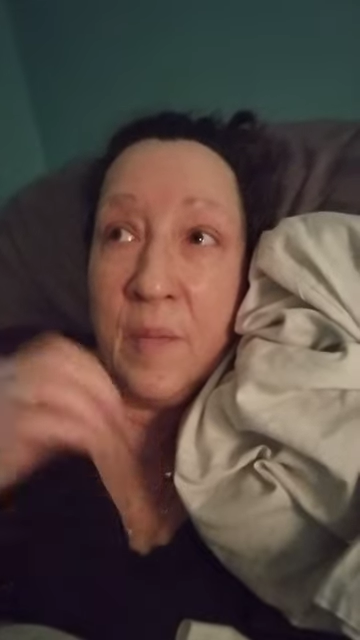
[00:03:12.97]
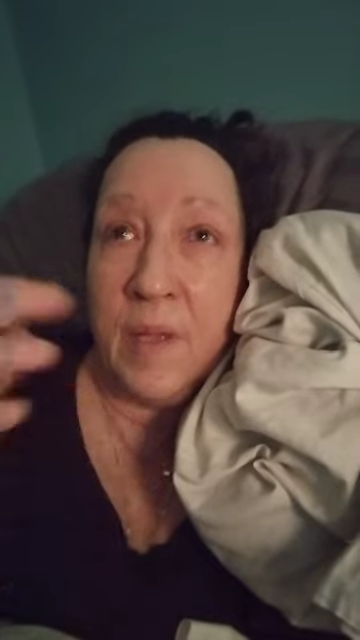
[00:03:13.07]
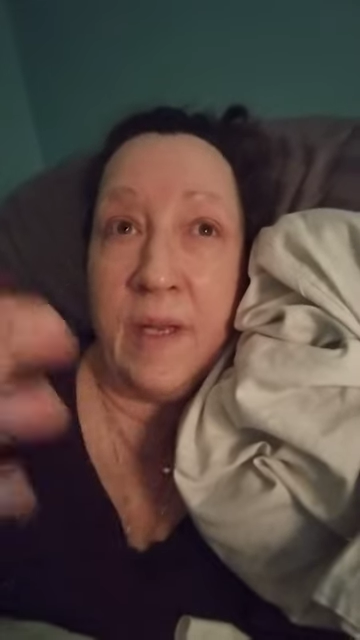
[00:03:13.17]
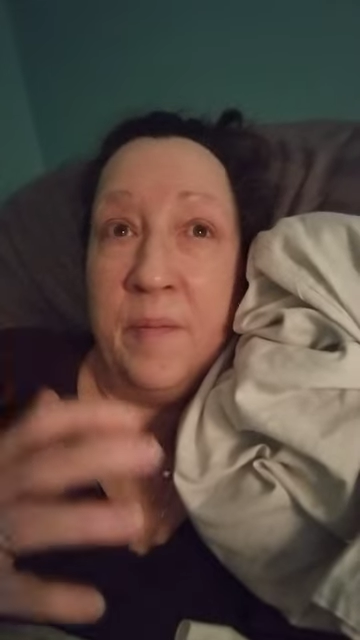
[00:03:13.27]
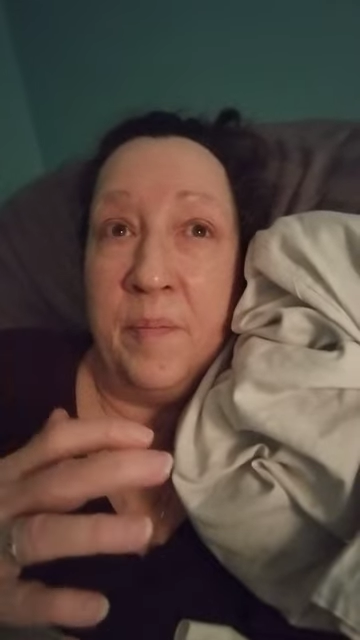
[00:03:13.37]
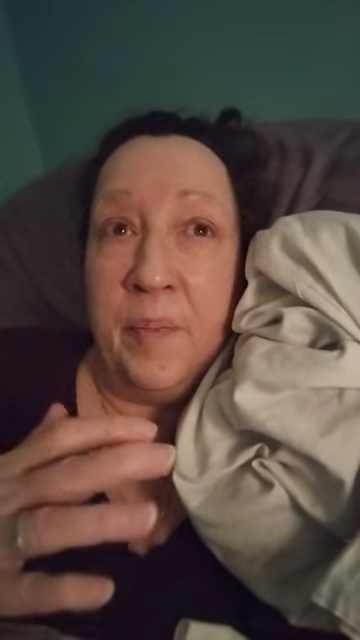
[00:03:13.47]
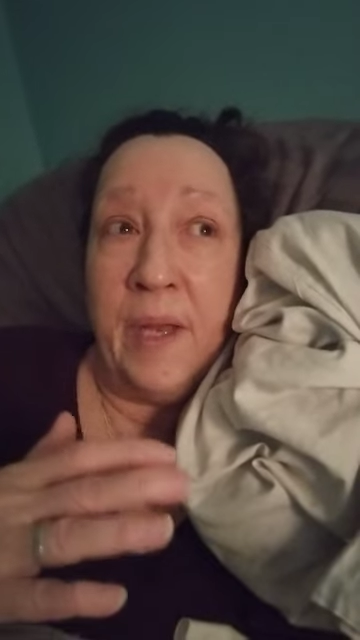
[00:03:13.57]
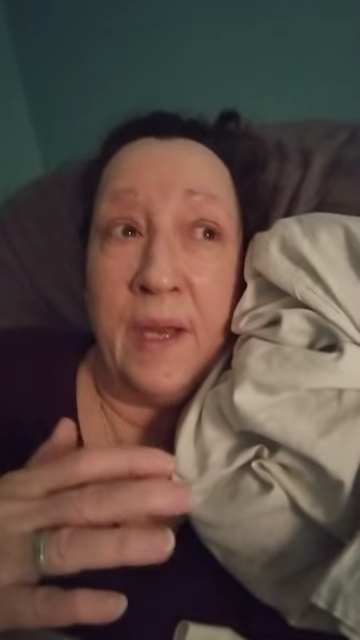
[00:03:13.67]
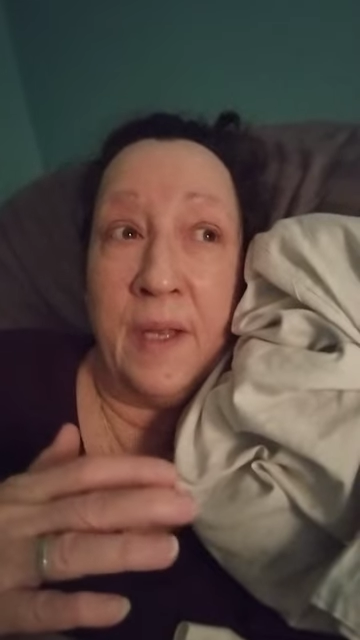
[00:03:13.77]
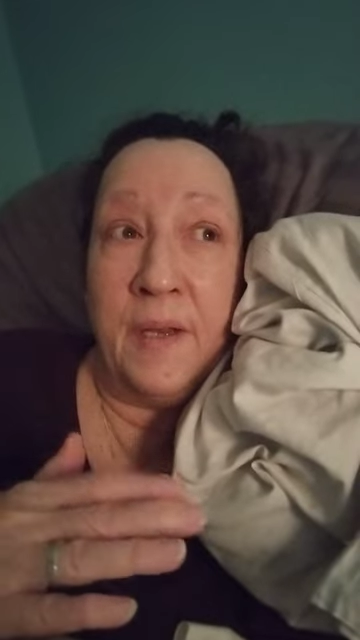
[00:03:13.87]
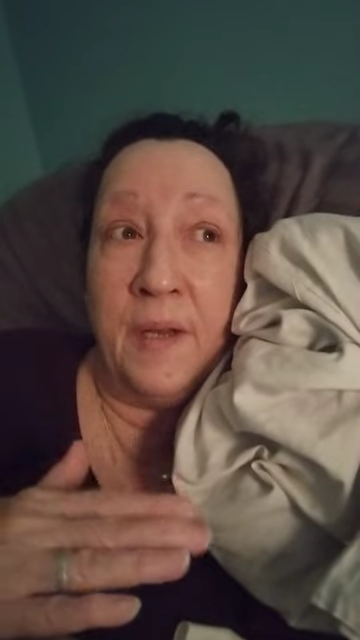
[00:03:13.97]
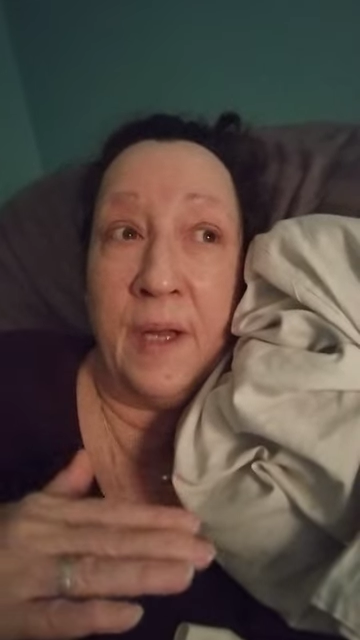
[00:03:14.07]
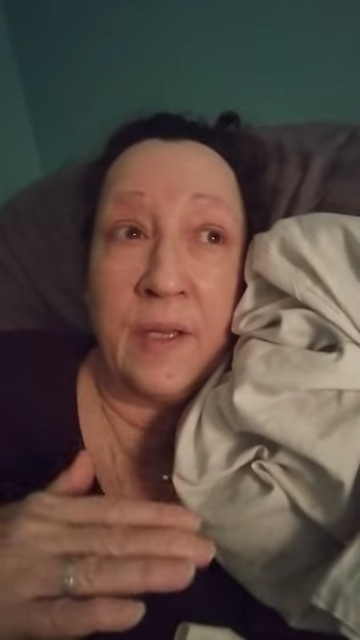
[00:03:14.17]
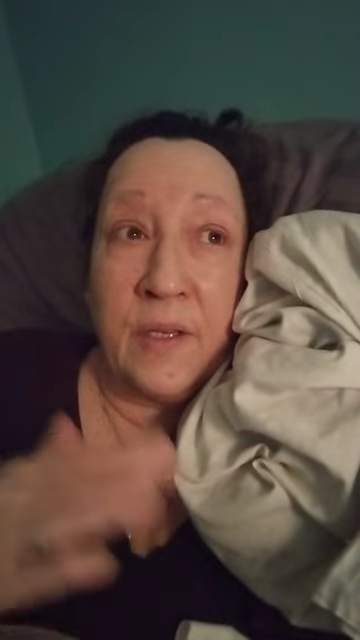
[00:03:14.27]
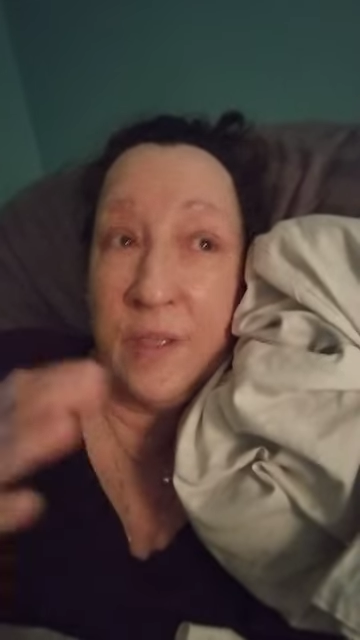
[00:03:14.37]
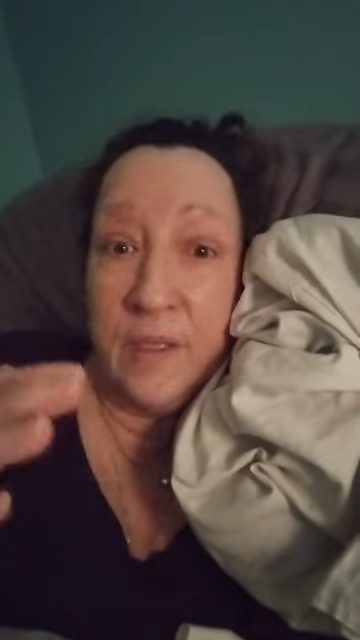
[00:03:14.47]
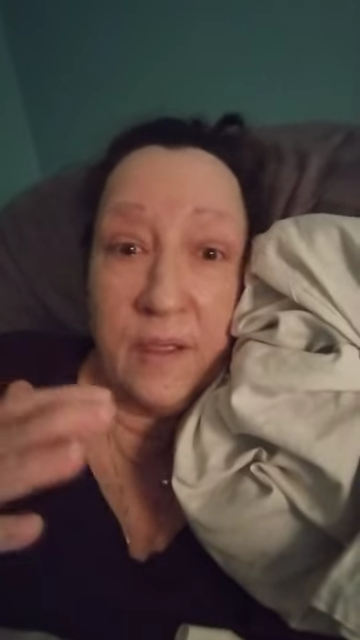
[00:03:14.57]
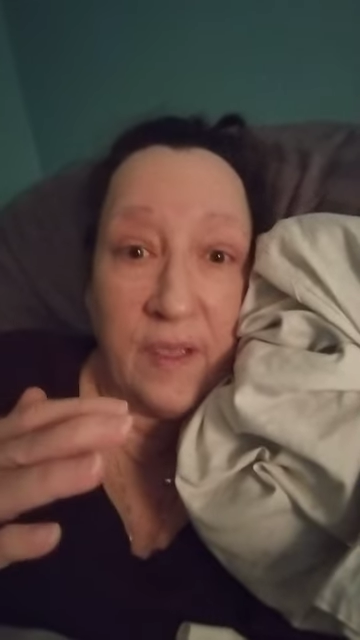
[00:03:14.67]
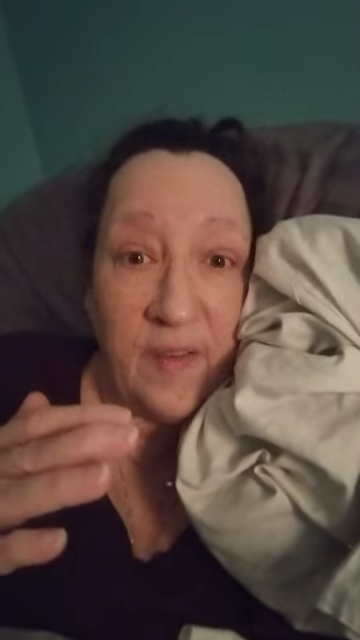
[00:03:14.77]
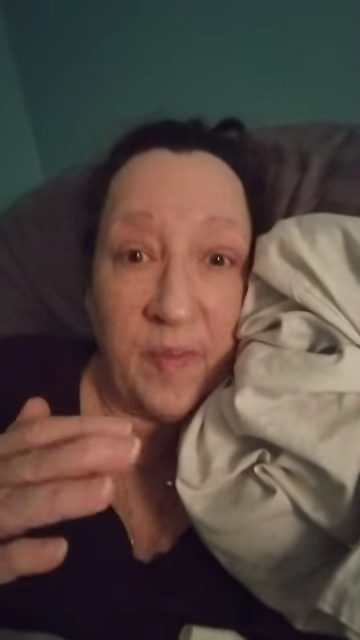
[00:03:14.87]
But in bed, I
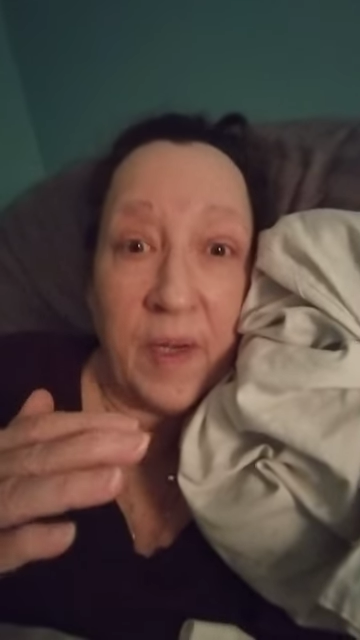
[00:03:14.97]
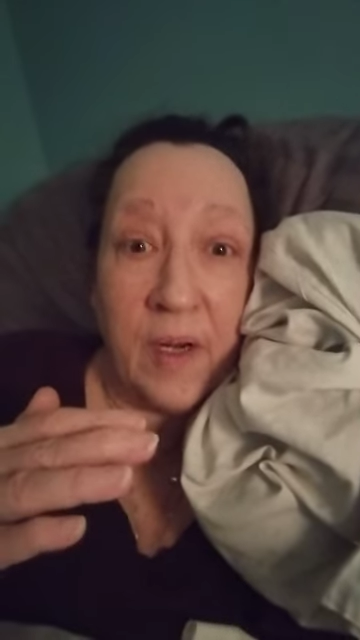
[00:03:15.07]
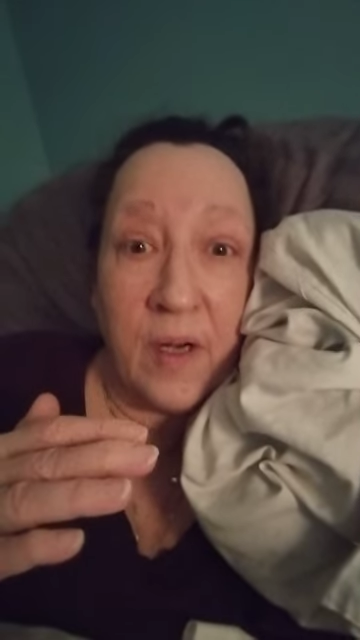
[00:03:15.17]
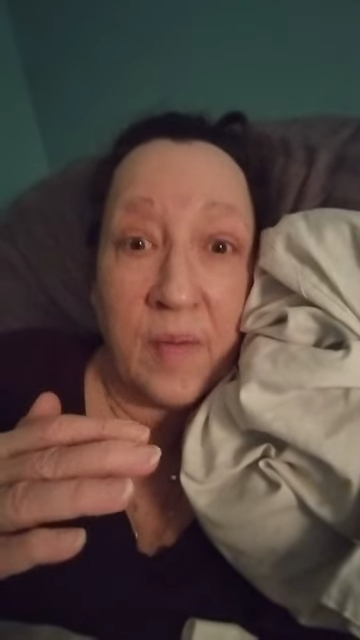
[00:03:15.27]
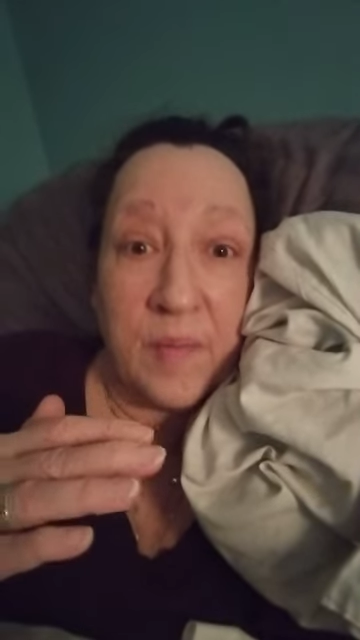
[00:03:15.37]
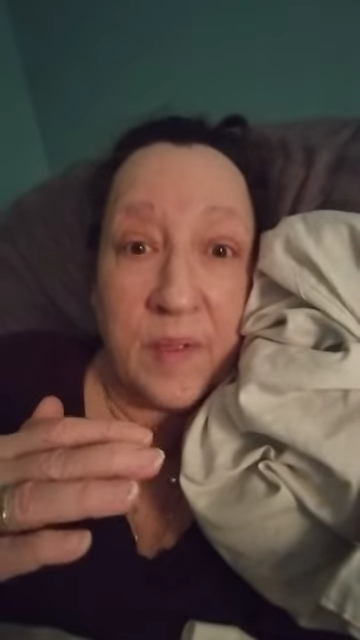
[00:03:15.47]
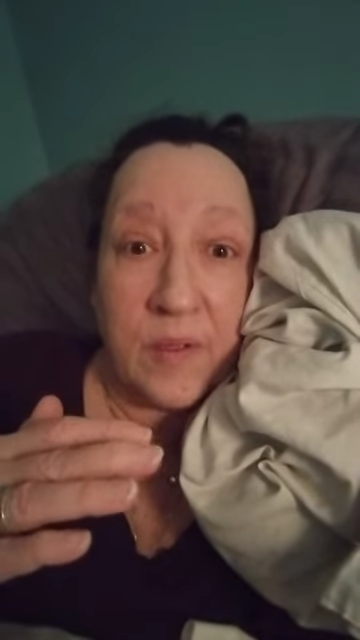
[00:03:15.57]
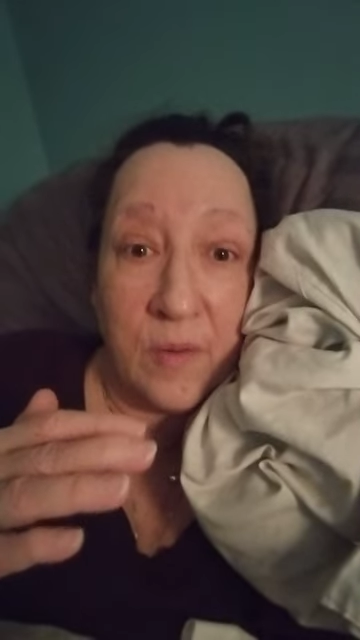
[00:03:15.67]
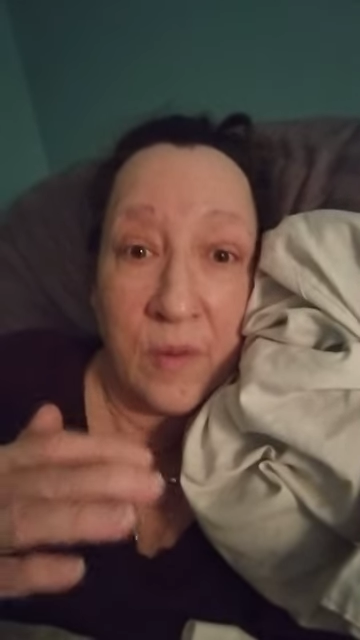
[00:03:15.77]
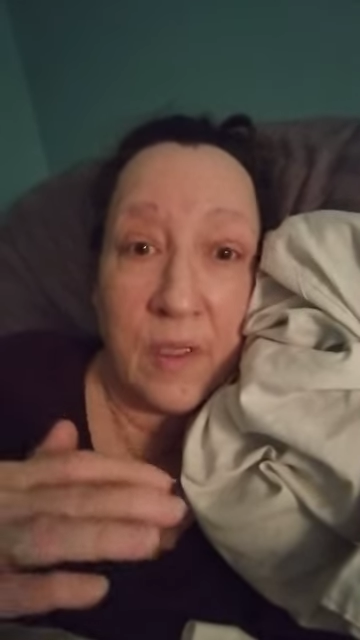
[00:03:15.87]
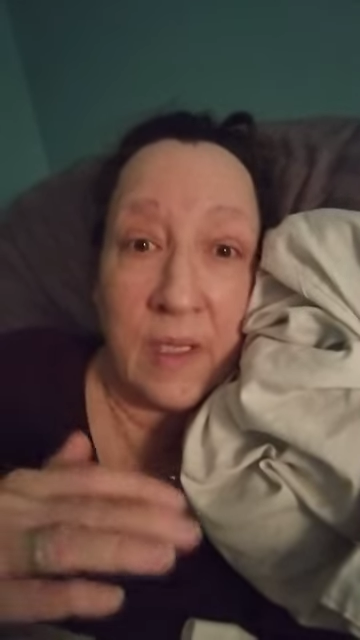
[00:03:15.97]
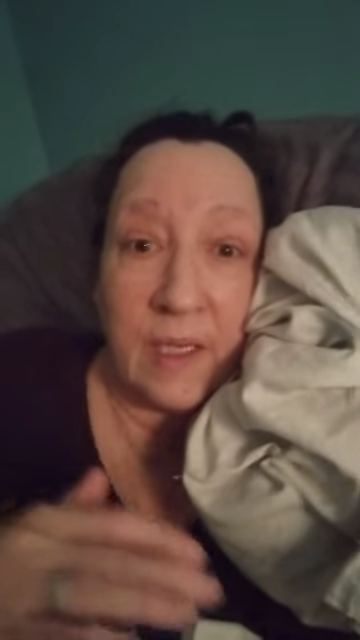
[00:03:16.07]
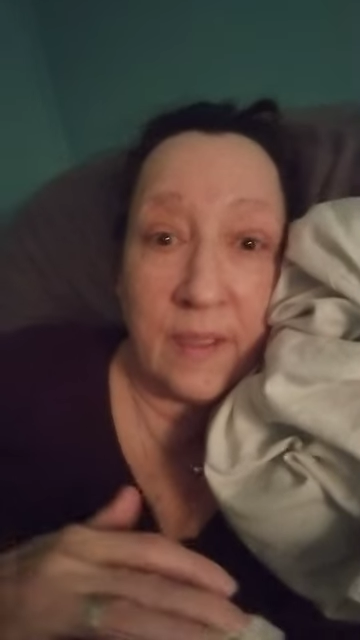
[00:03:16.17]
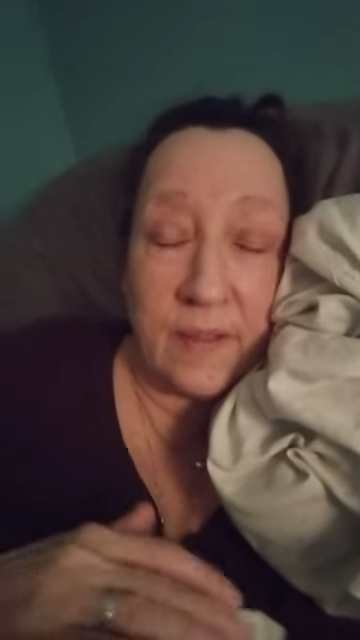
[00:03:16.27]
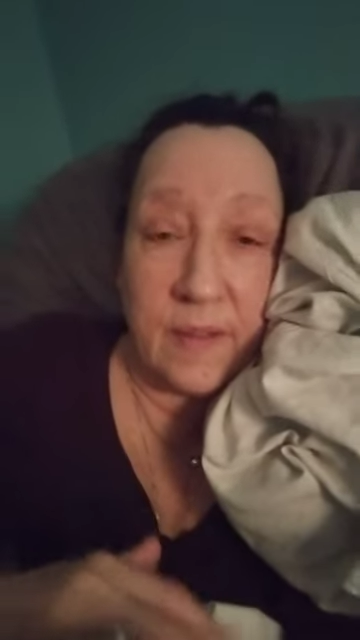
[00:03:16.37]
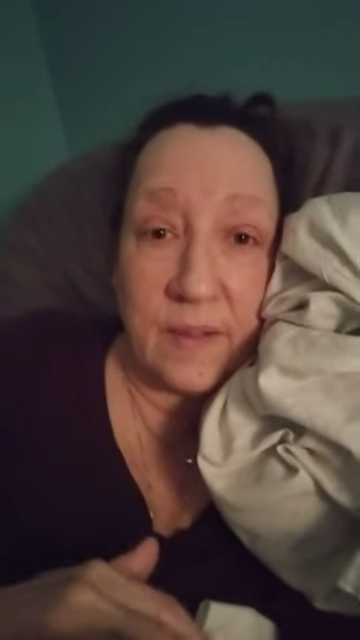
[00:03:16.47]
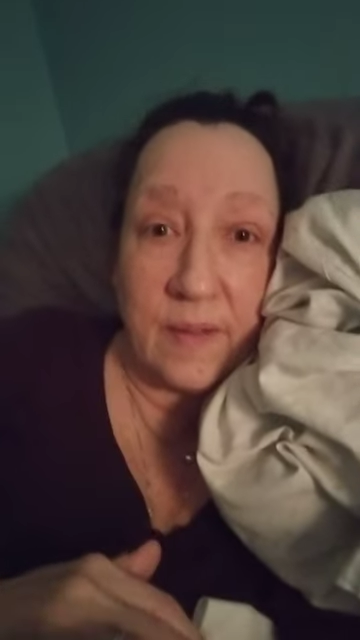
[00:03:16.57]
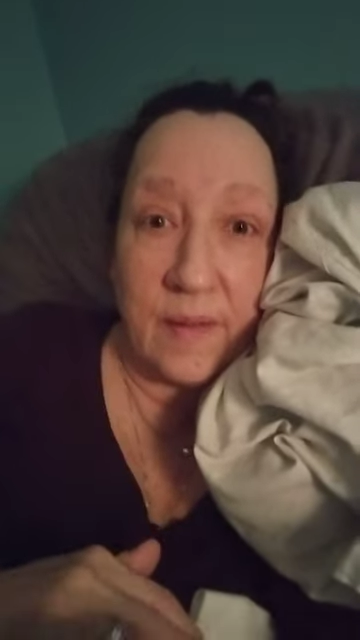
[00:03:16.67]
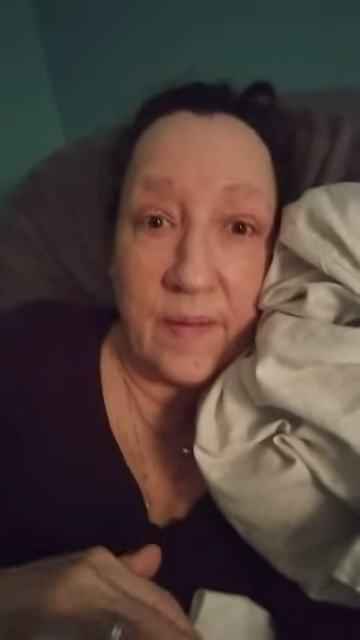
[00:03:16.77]
couldn't lift my arms or legs.